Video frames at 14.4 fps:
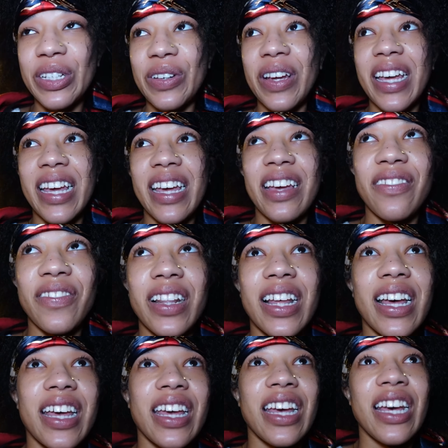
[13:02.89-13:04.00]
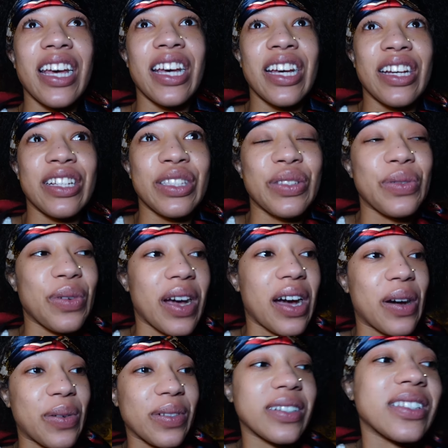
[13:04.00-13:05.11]
your hand for like two
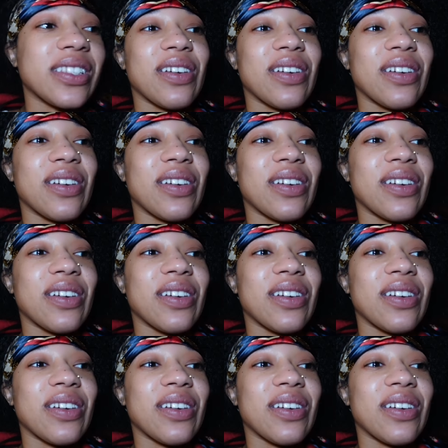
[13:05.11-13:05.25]
hours,